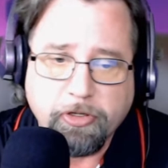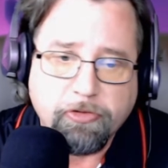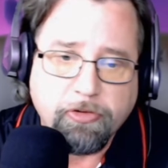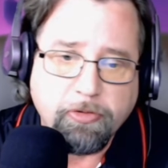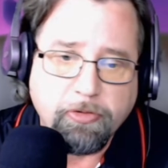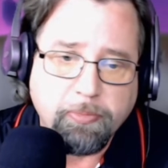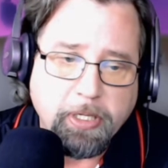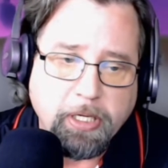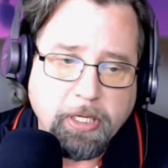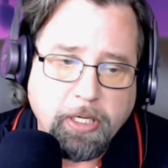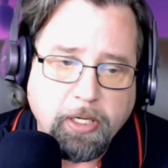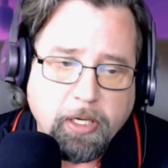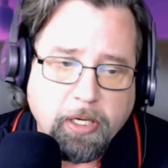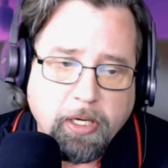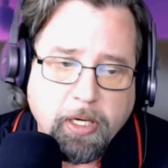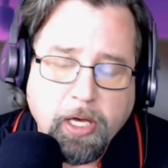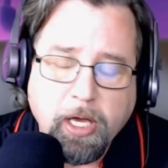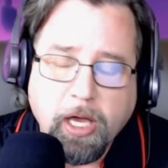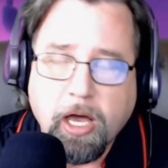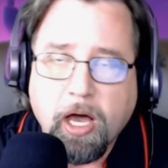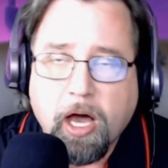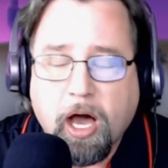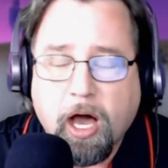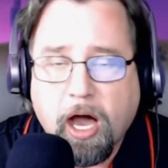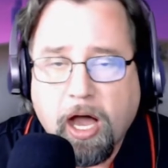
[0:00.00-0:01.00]
to me.
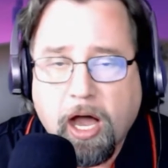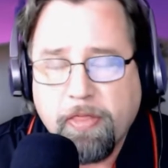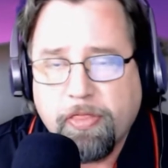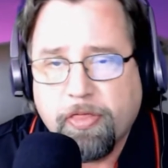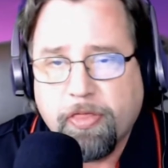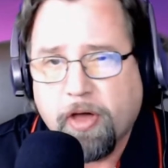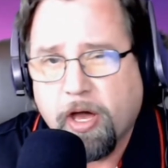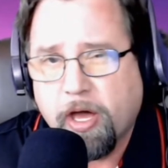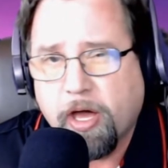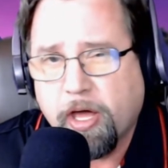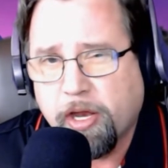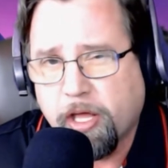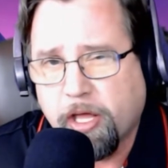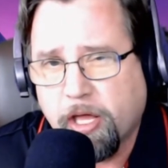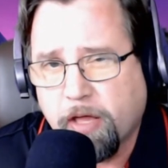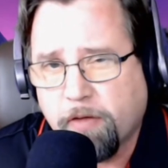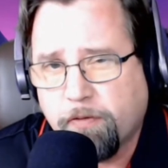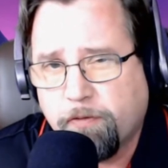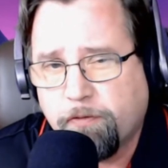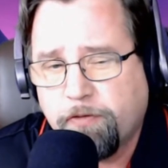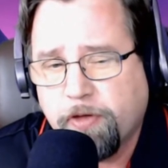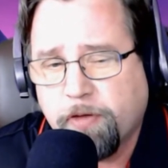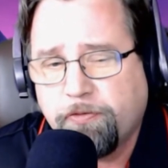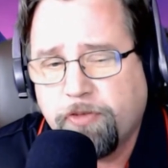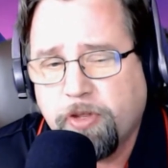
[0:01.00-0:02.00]
I thought a
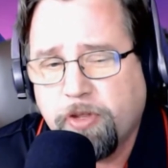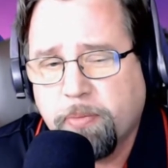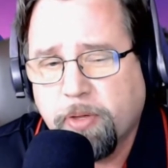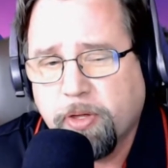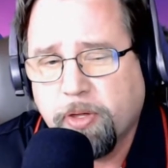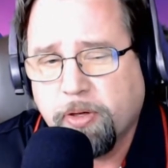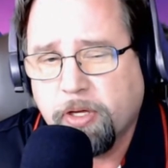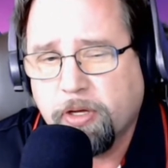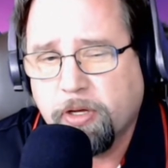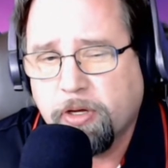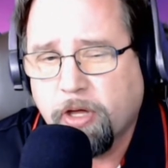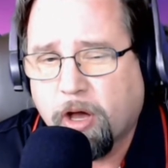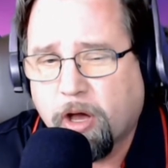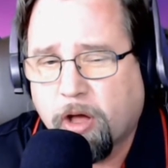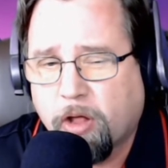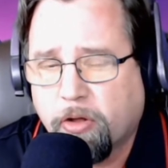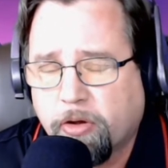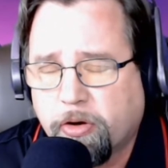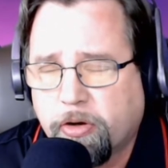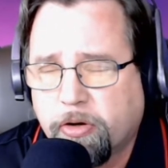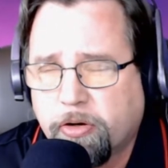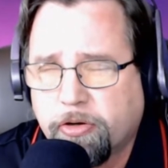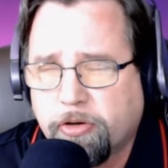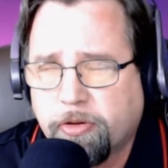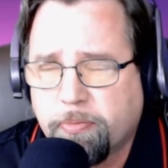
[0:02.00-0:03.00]
$50 million
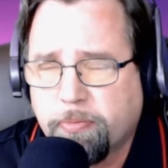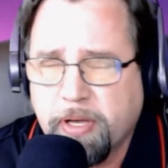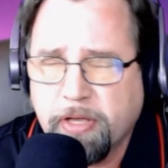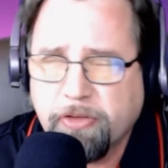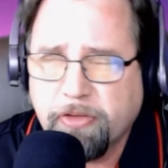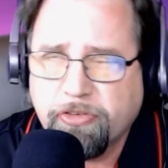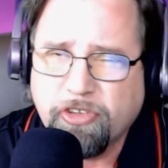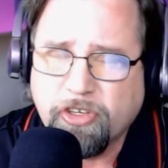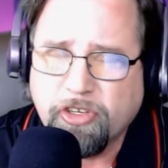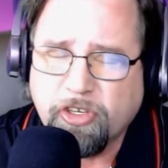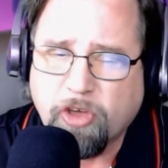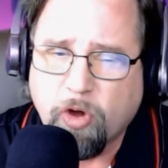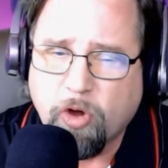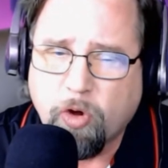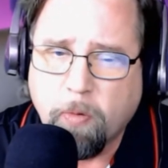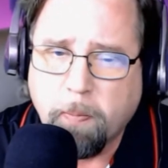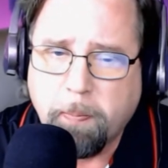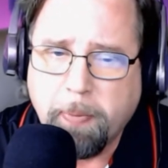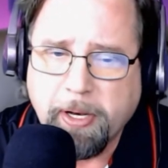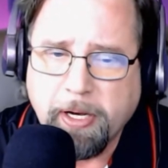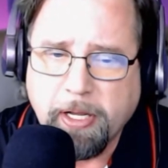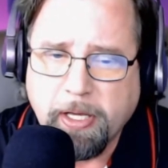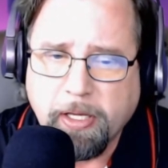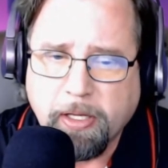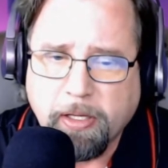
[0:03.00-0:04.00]
domestic
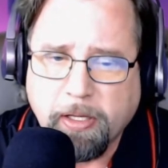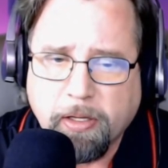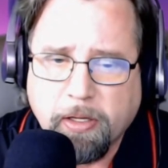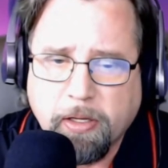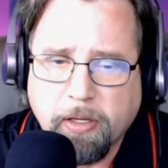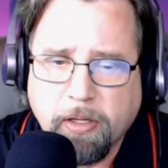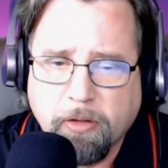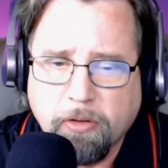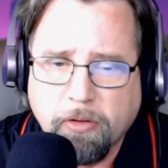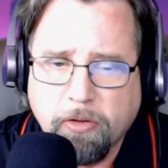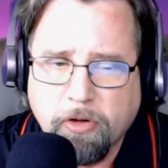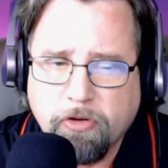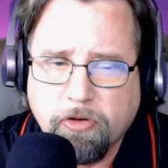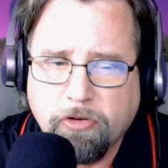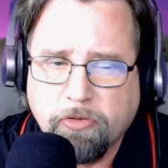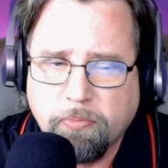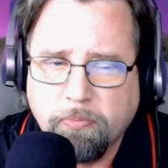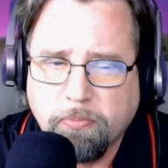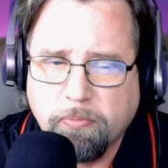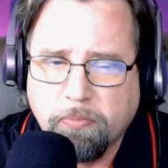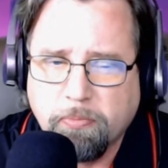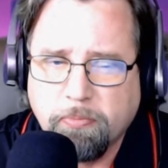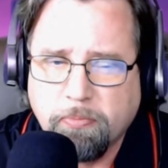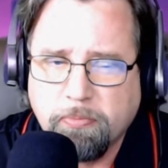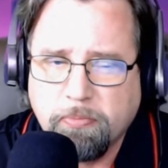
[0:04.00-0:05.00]
opening looked
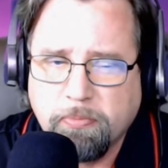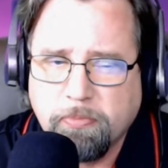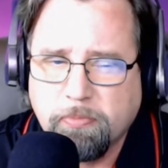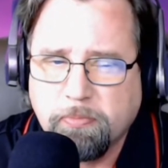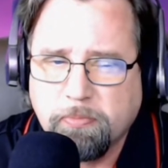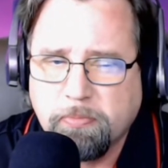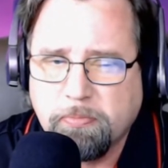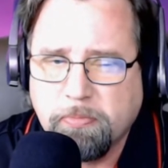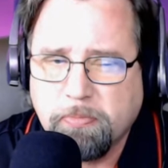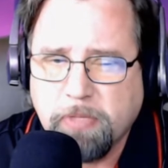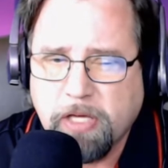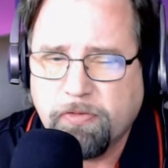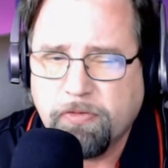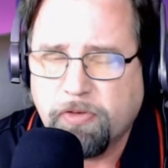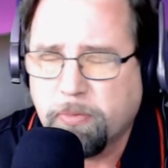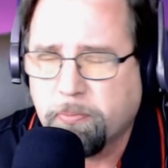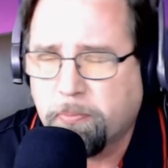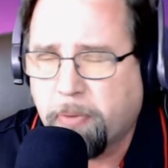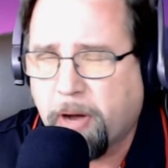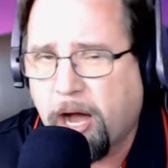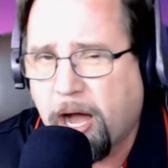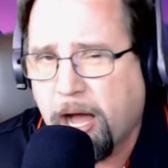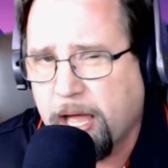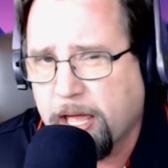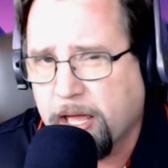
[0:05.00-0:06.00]
even
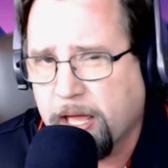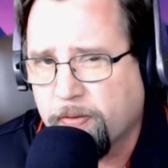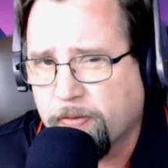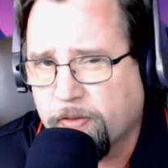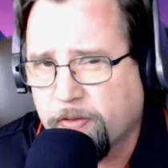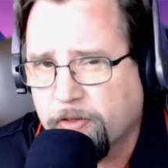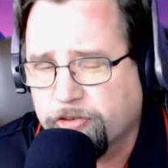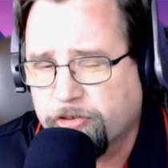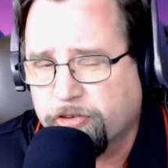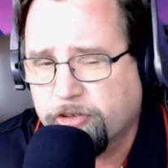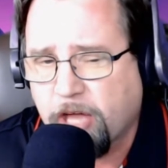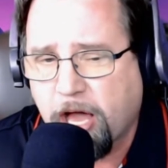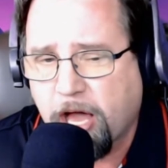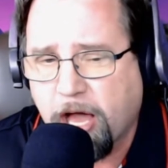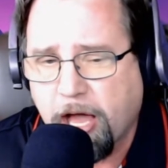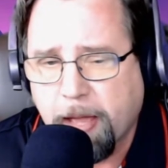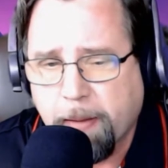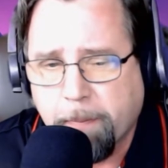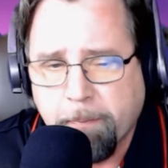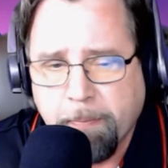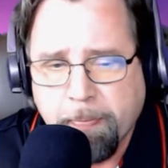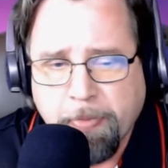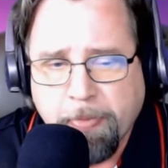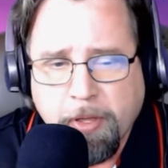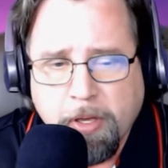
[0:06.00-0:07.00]
pie in the sky.
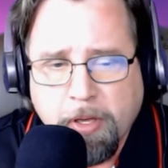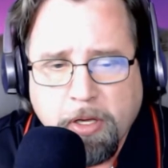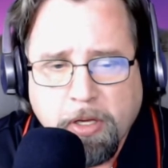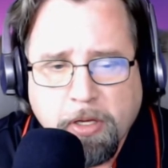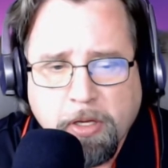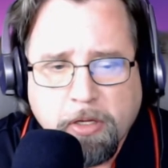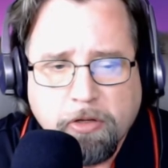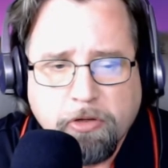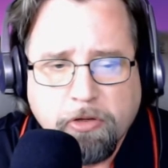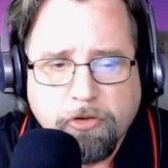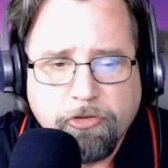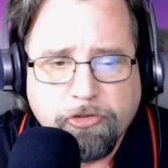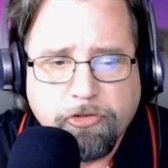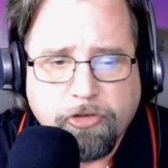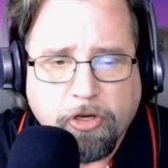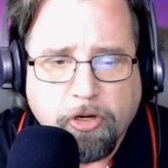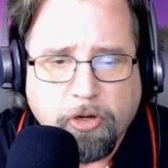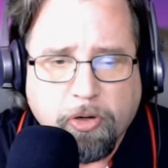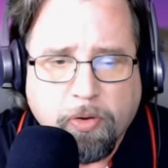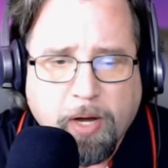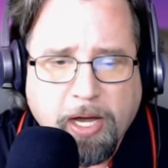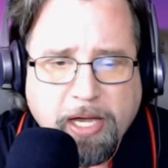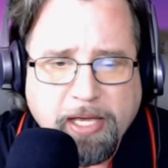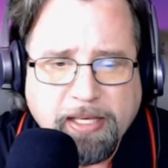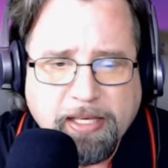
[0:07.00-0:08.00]

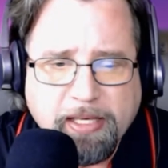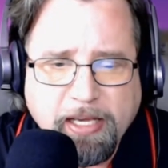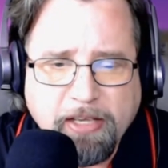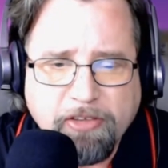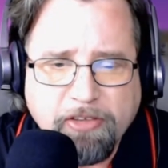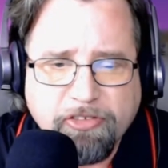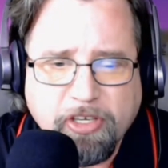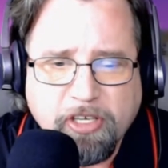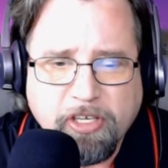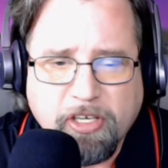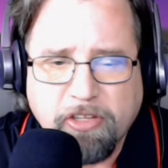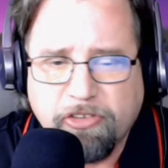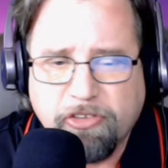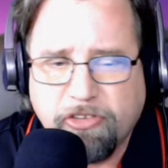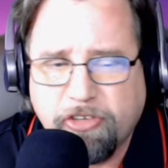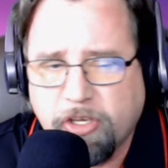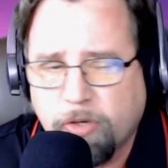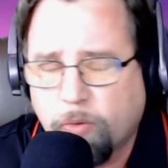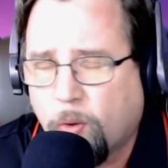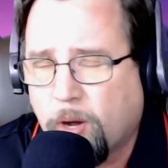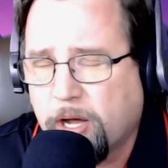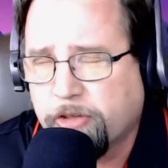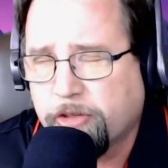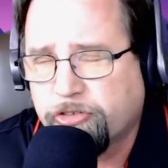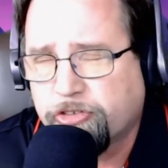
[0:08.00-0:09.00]
So I guess I can see
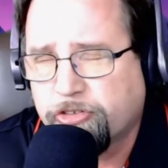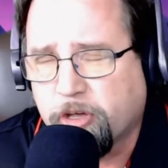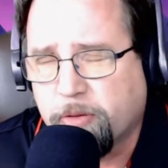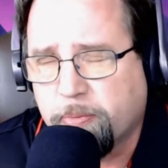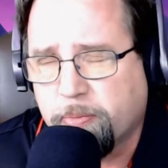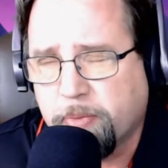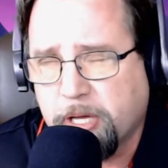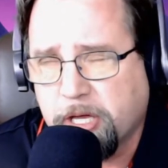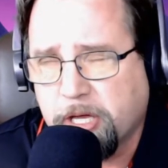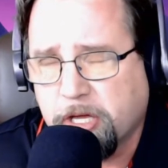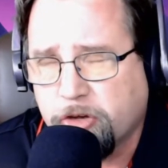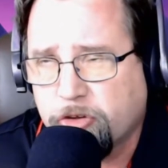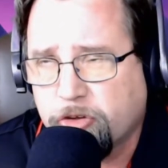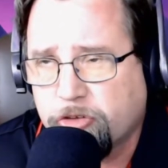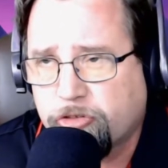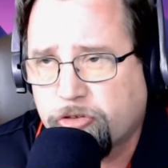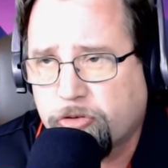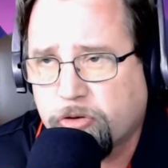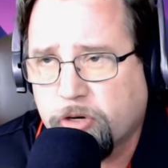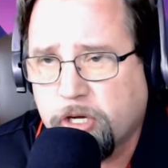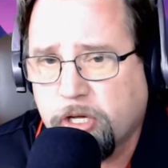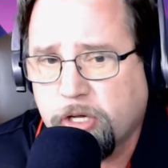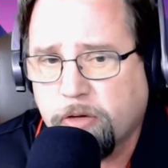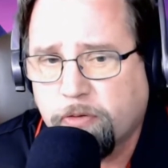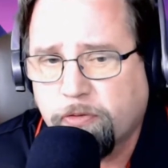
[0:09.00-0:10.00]
why some
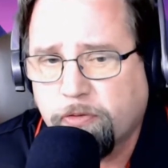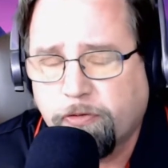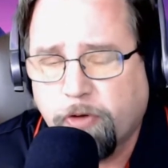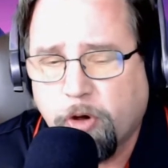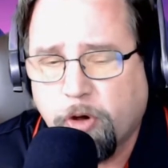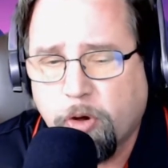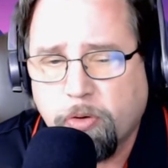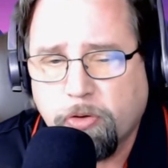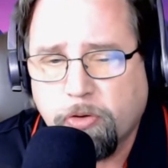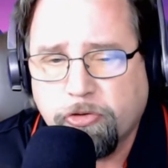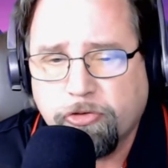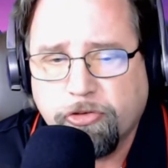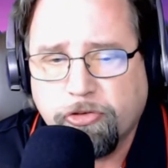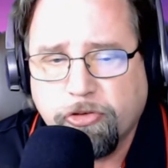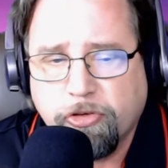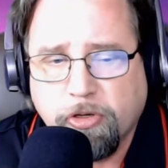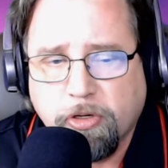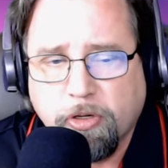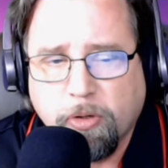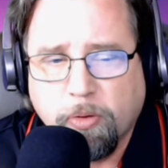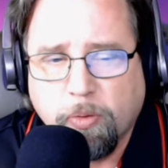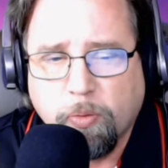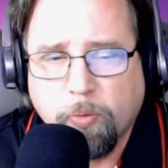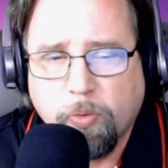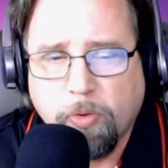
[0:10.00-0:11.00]
industry folks
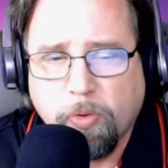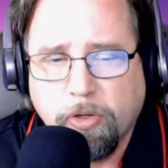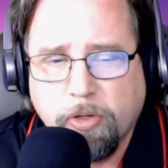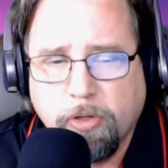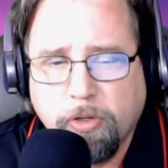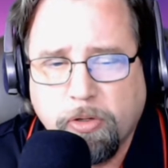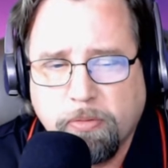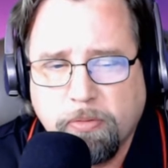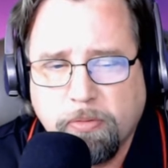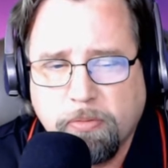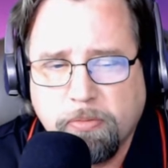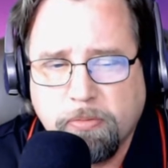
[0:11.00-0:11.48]
would